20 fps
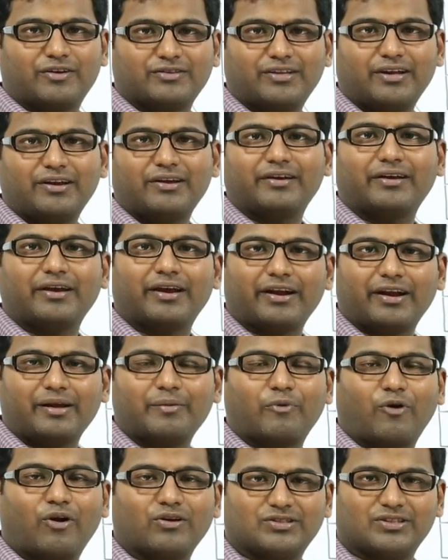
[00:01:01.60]
further
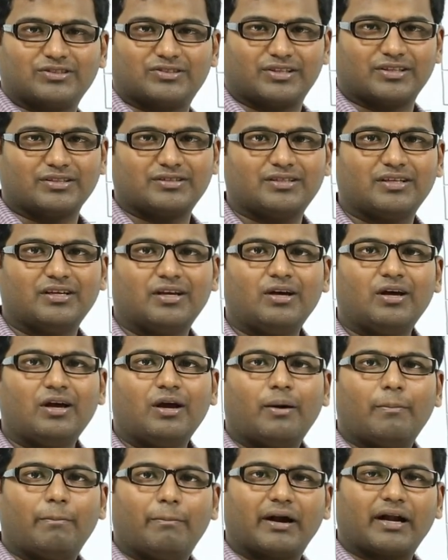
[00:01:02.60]
creating processes,
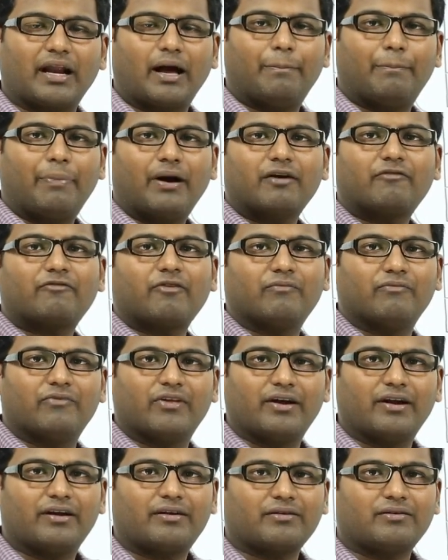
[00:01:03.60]
but apart from
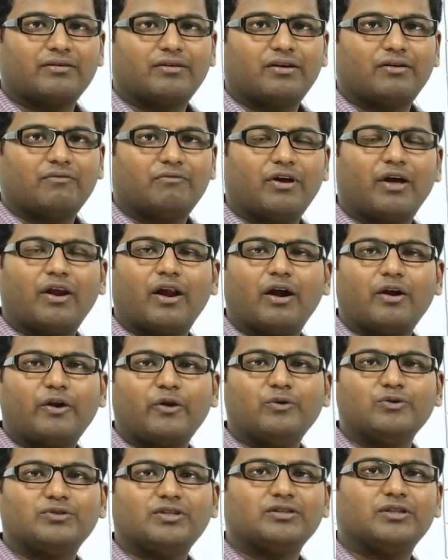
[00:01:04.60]
that, we are
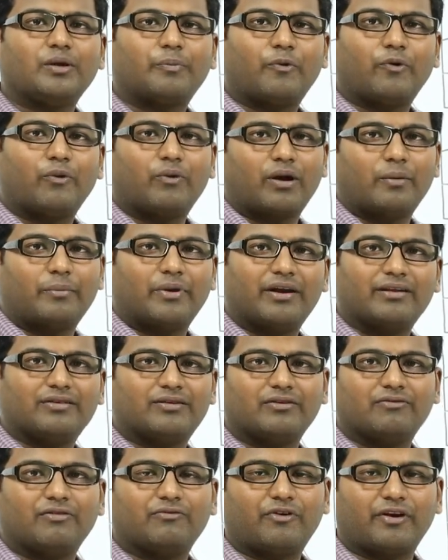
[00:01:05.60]
not using the program
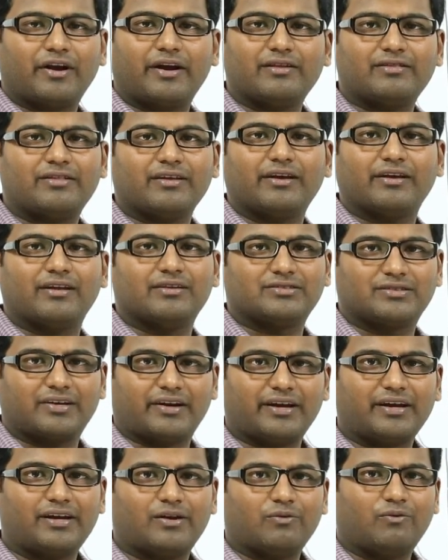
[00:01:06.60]
anything for anything else,
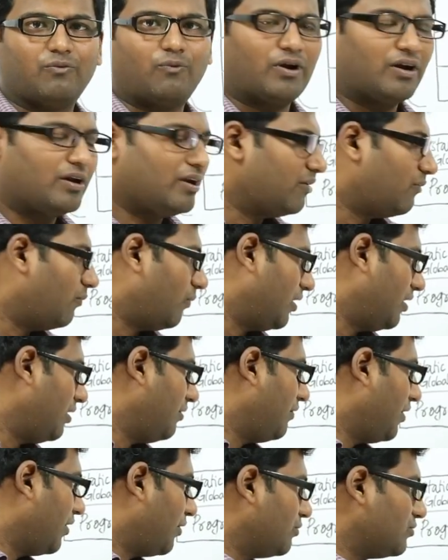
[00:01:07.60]
right?
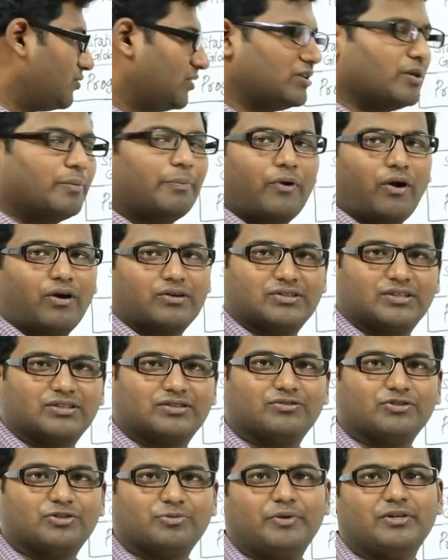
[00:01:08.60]
Only we are using the
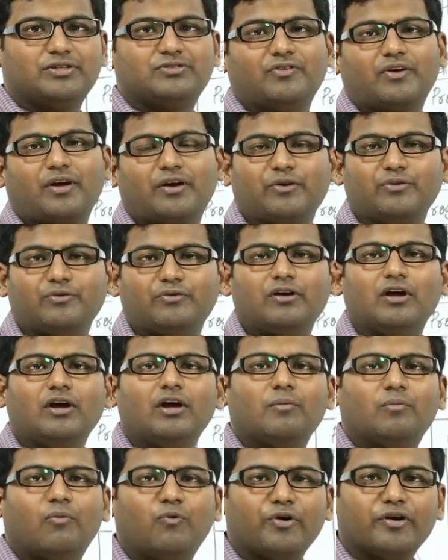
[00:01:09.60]
process, which means we are
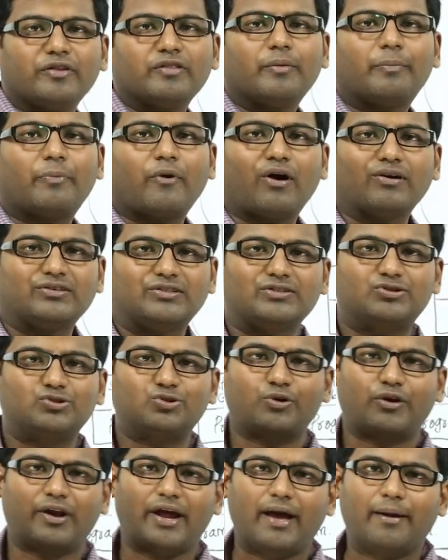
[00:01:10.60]
moving the process
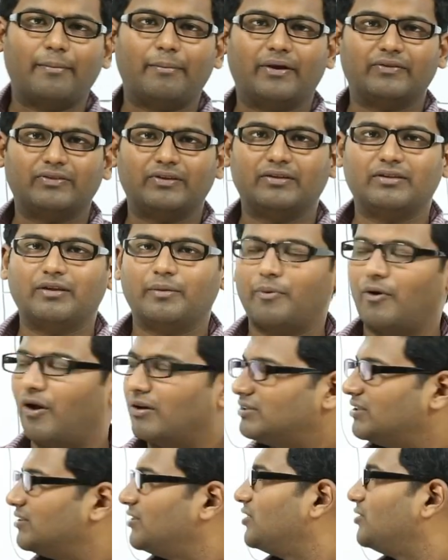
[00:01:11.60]
to RAM, and then the
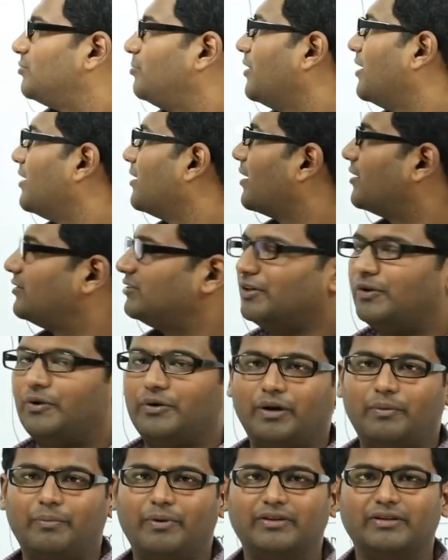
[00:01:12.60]
process is being
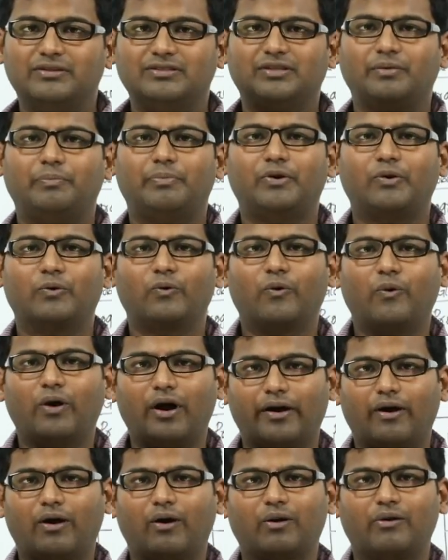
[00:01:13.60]
executed by the CPU
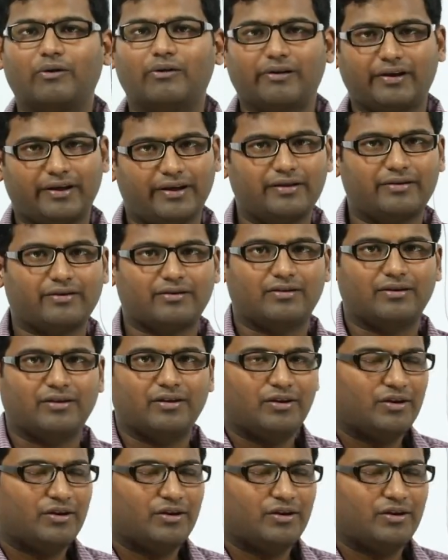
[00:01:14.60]
and all, right?